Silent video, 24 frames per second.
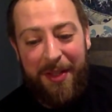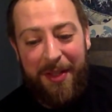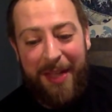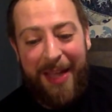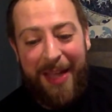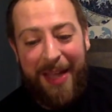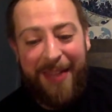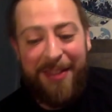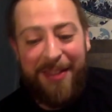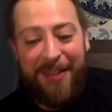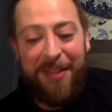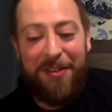
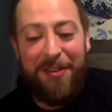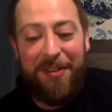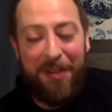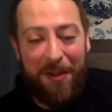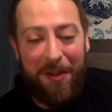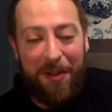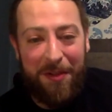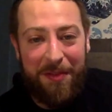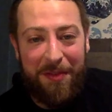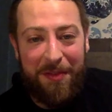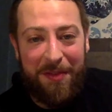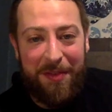as an
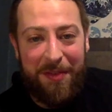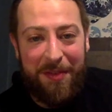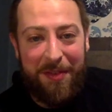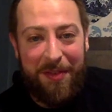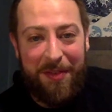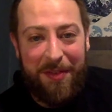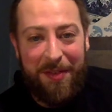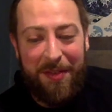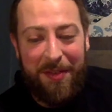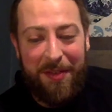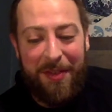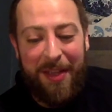adult
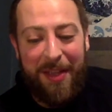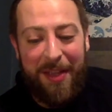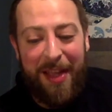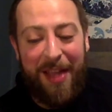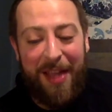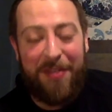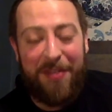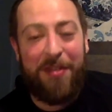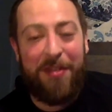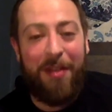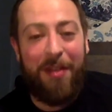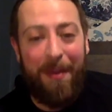
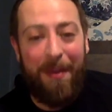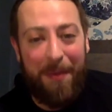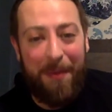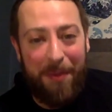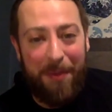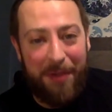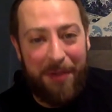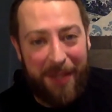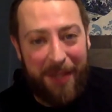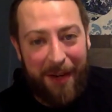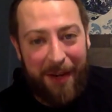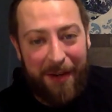as a comic
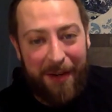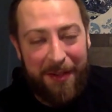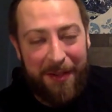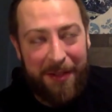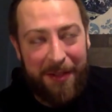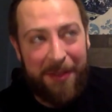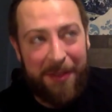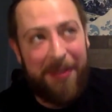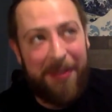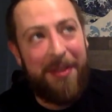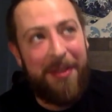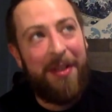book character?
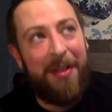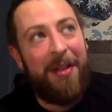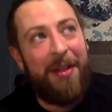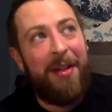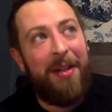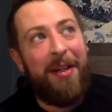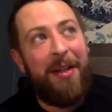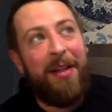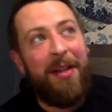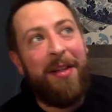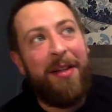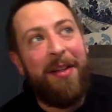
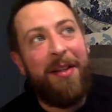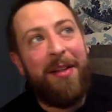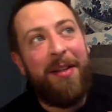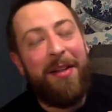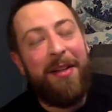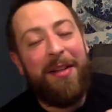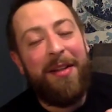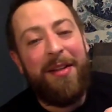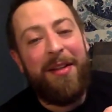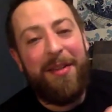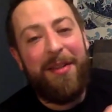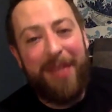
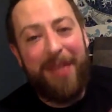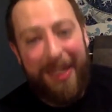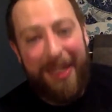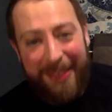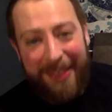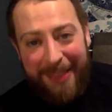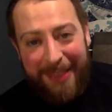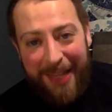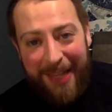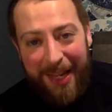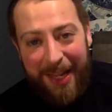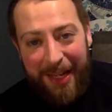That's
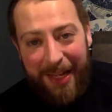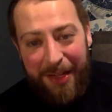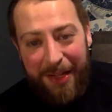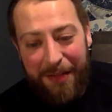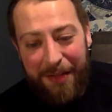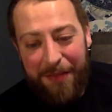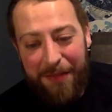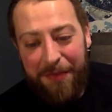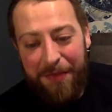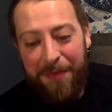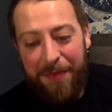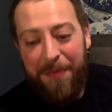a
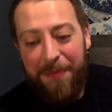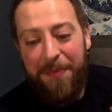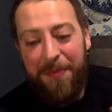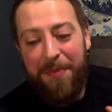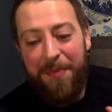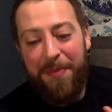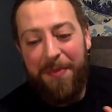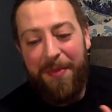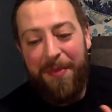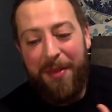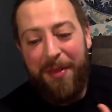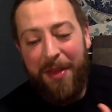negative.
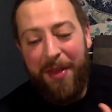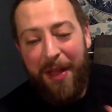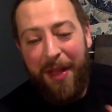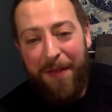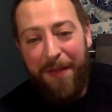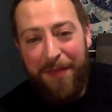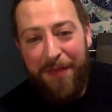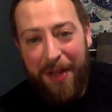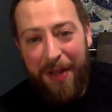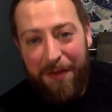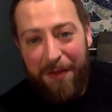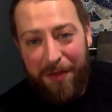
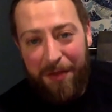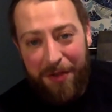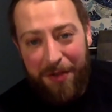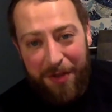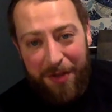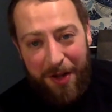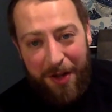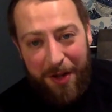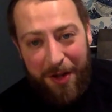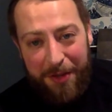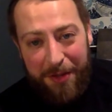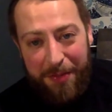I've never
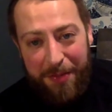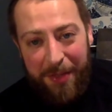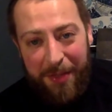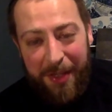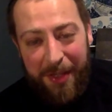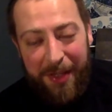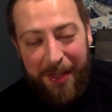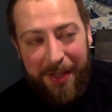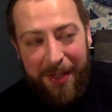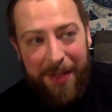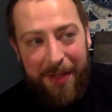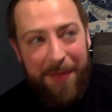
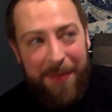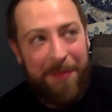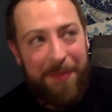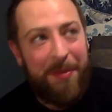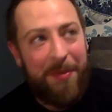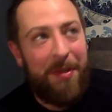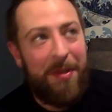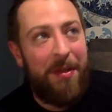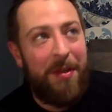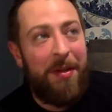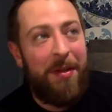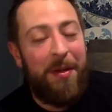cosplayed.
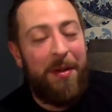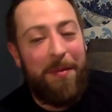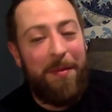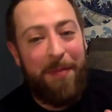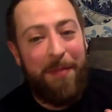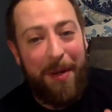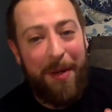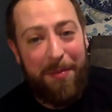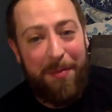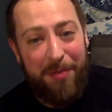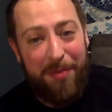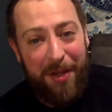
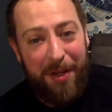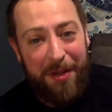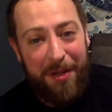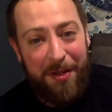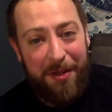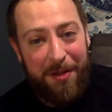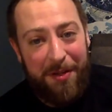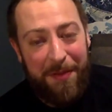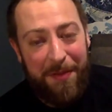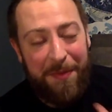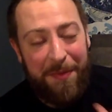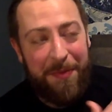My
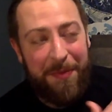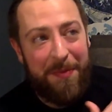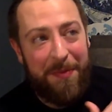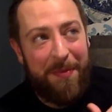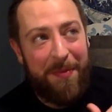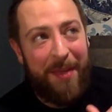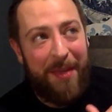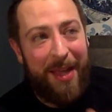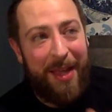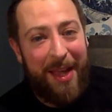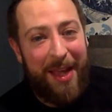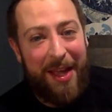brother
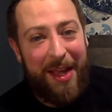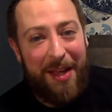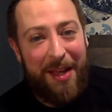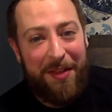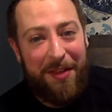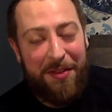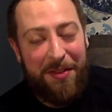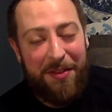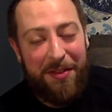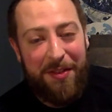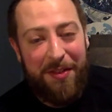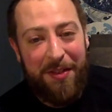
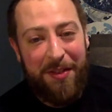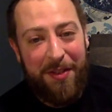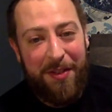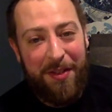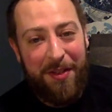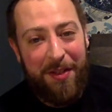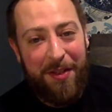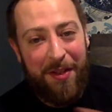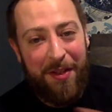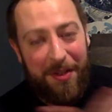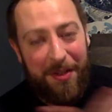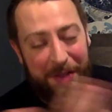has
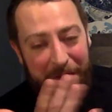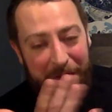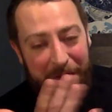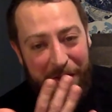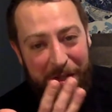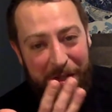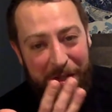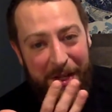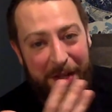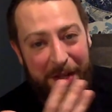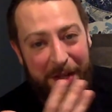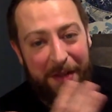a
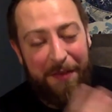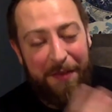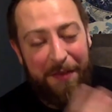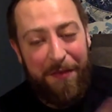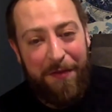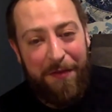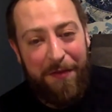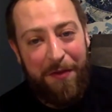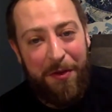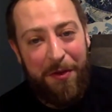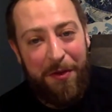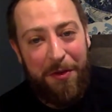legit
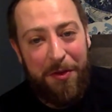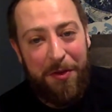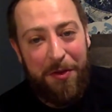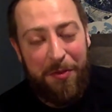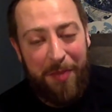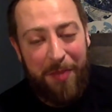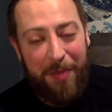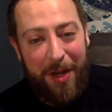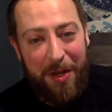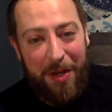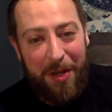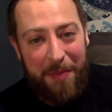full
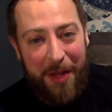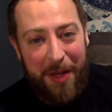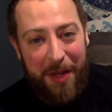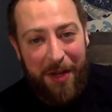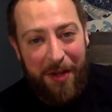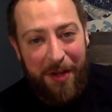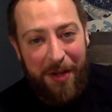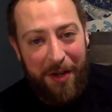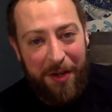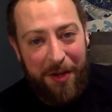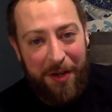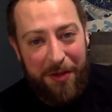Spider-Man
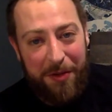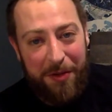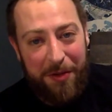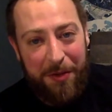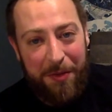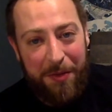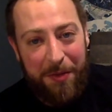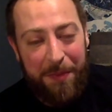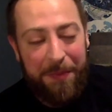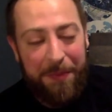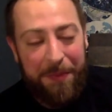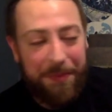
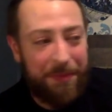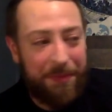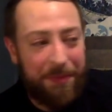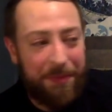costume.